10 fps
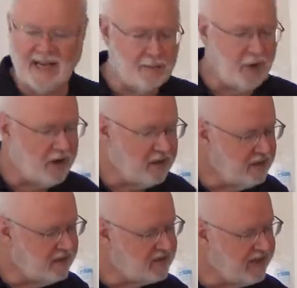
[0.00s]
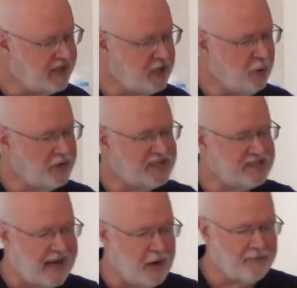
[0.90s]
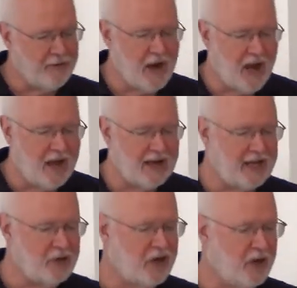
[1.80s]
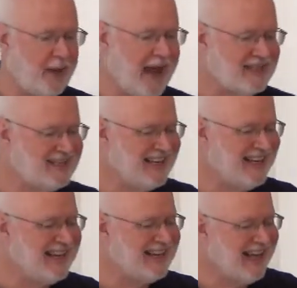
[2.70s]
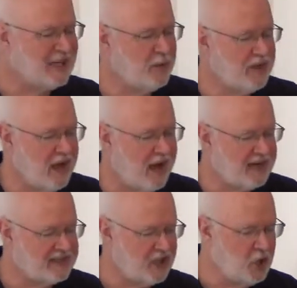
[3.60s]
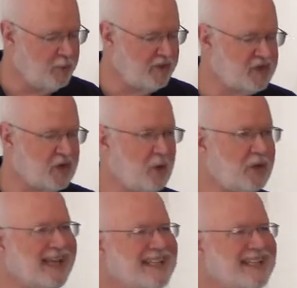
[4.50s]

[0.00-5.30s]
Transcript: Haley Barton said, Your desire for God and your capacity to connect with God as a human soul